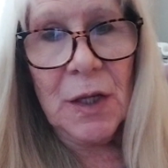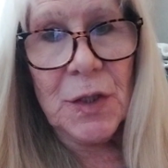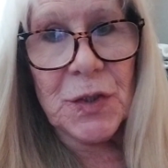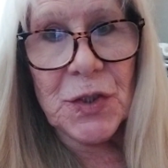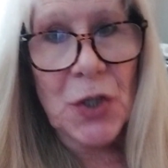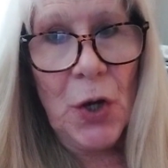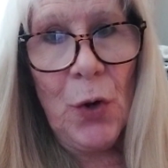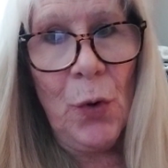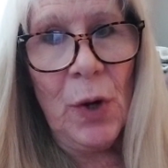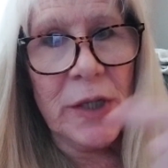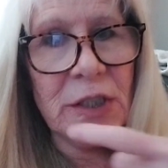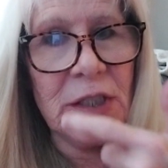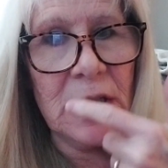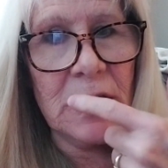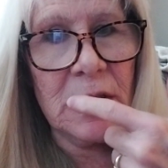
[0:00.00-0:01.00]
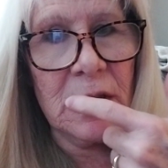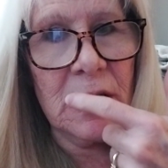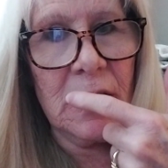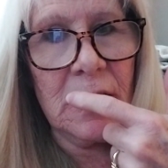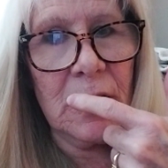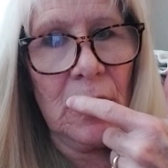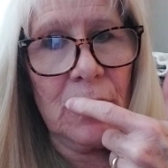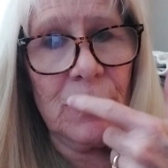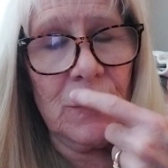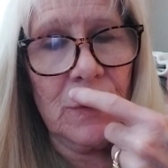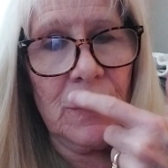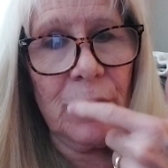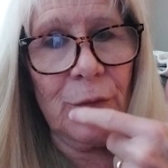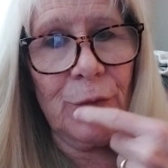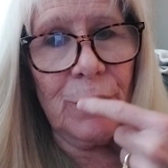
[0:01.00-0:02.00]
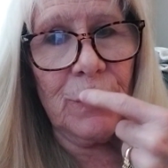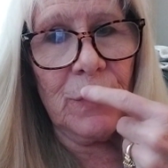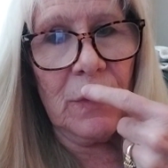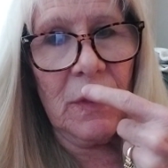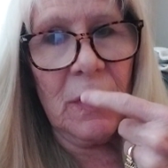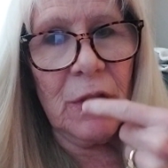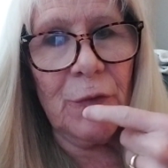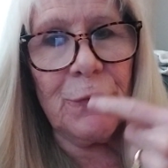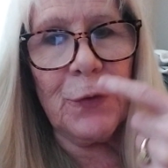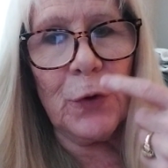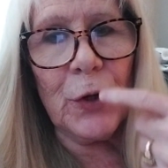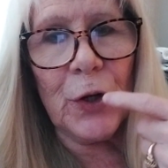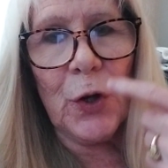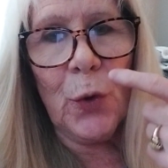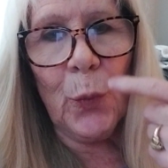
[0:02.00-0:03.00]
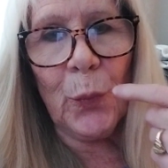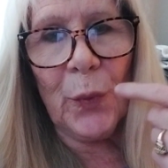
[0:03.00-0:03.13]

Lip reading: So it did the vertical